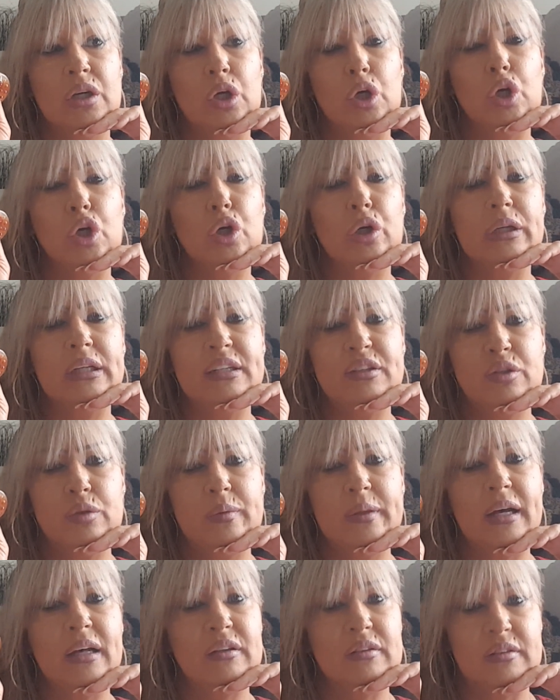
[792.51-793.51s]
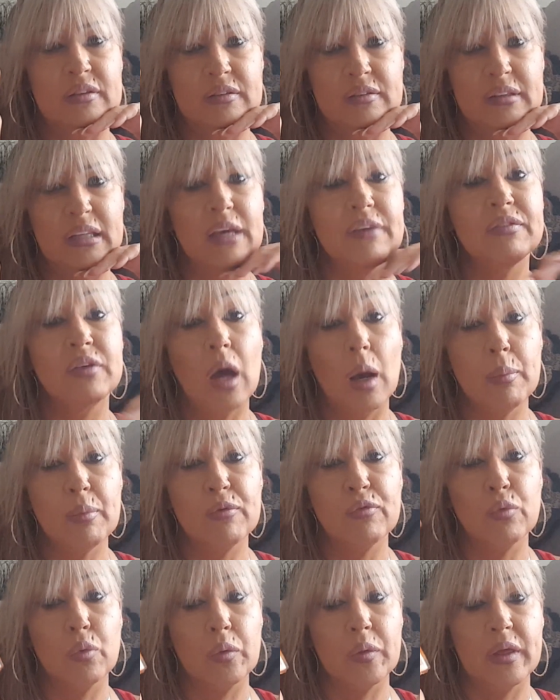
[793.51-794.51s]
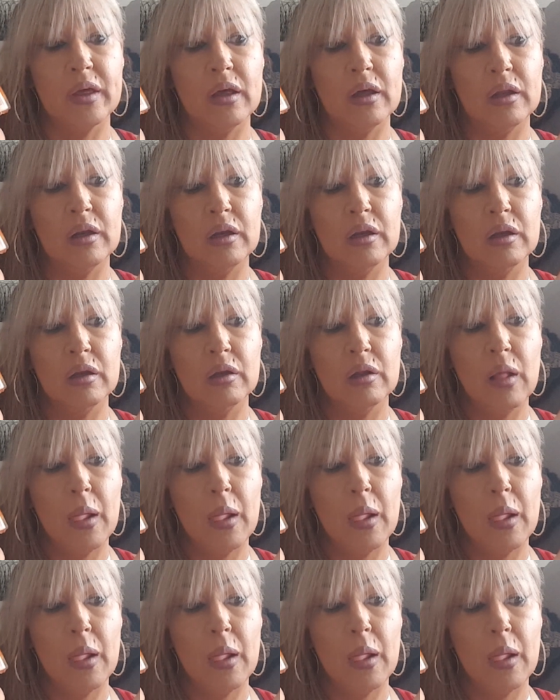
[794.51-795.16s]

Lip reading: 2000s, if not before then.